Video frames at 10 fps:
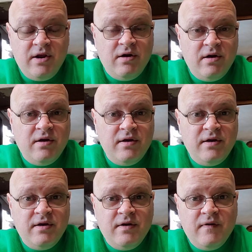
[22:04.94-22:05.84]
in a
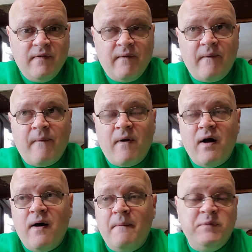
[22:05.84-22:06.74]

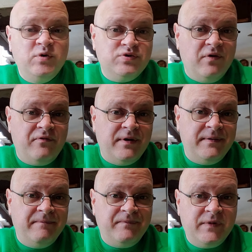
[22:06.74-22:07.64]
uh, mutual fund
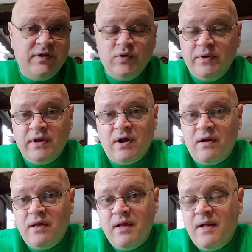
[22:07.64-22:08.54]
and doing it
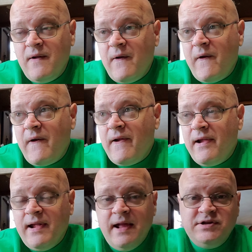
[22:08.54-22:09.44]
all
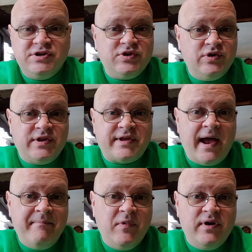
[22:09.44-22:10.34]
and just
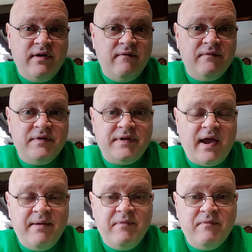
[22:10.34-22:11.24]
time money of
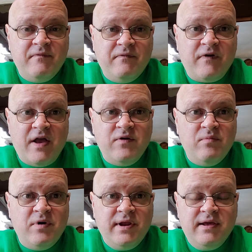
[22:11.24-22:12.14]
time value
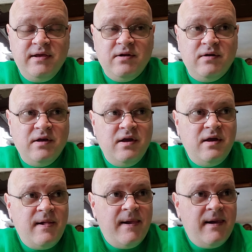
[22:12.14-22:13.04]
of money you know
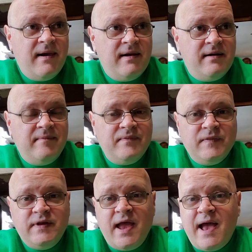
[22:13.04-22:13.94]

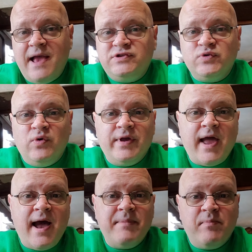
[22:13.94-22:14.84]
yeah i sold a
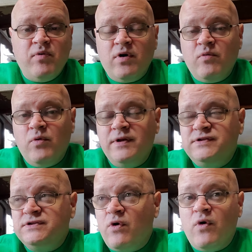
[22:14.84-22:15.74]
comic book
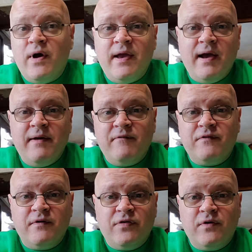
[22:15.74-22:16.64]
once oh i, I
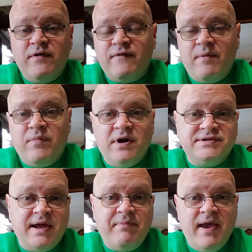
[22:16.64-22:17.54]
for 35
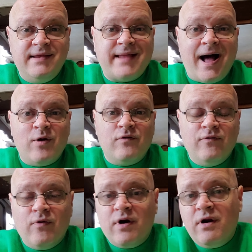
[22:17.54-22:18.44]
bucks and i paid a dollar
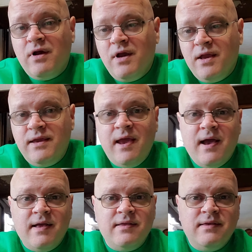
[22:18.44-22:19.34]
for it
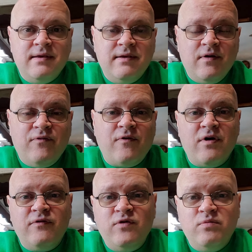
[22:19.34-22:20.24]
yeah they're
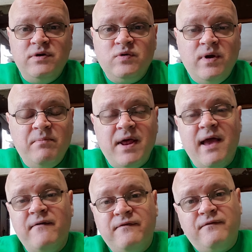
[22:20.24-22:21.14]
far and few in between but i
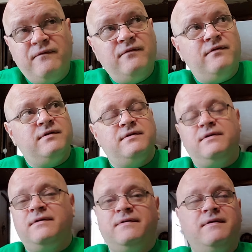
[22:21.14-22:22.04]
have
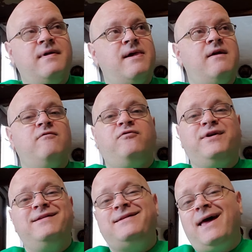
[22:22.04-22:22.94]

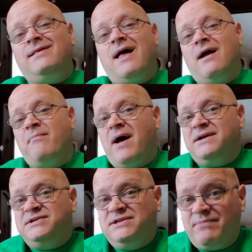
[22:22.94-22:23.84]
freaking 10 long
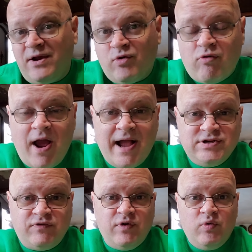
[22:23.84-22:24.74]
boxes in my
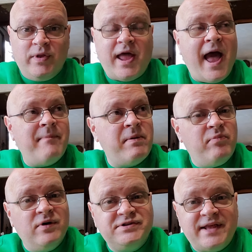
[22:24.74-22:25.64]
garage filled with comic
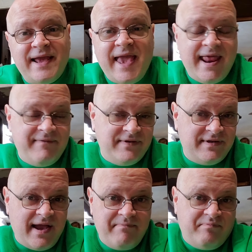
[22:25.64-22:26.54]
books that i can't even
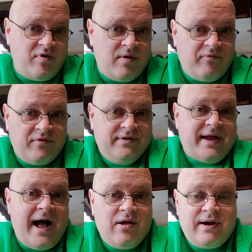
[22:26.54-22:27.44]
i put up for a
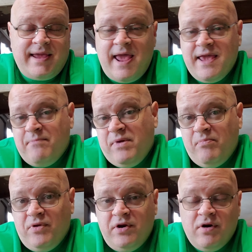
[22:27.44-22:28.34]
dollar i can't get
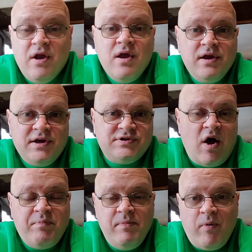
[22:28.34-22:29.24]
people in here because
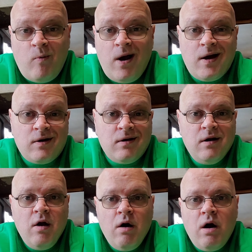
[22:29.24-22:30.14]
all people want are
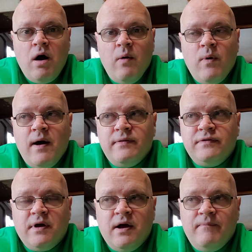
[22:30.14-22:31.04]
oh i
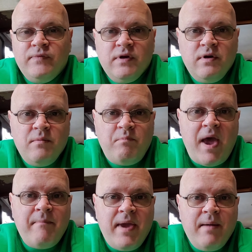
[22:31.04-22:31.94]
want the
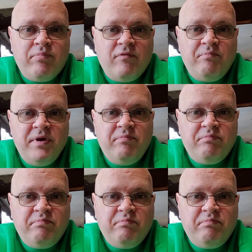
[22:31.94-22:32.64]
batman pre